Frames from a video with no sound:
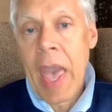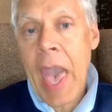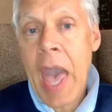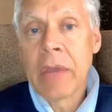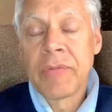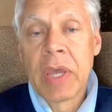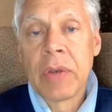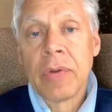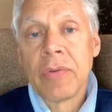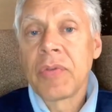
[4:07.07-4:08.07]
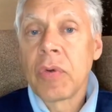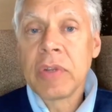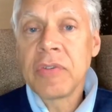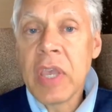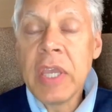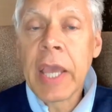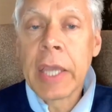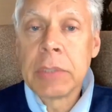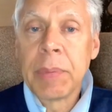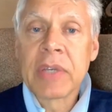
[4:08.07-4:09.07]
advent for a
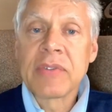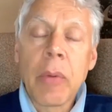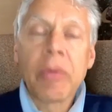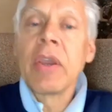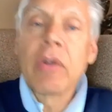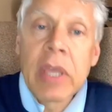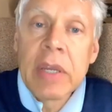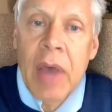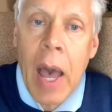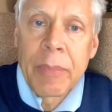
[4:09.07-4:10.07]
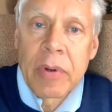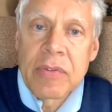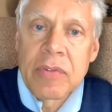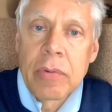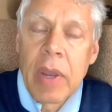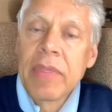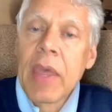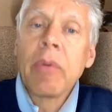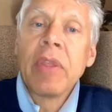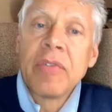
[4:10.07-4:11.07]
teenager because they were the early adopters, right?
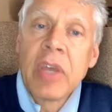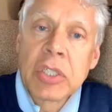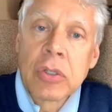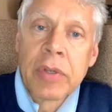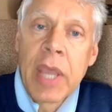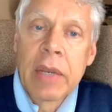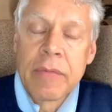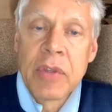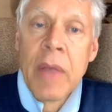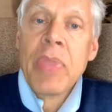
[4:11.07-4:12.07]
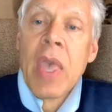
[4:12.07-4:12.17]
They were the digital natives.